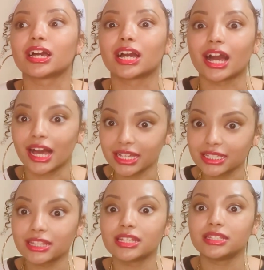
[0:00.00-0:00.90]

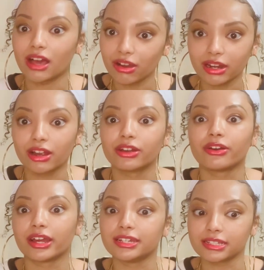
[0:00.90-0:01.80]
constantly talking to her
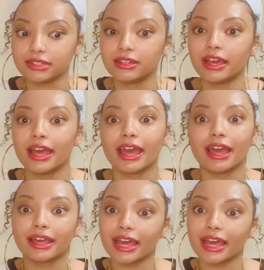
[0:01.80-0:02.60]
crazy, and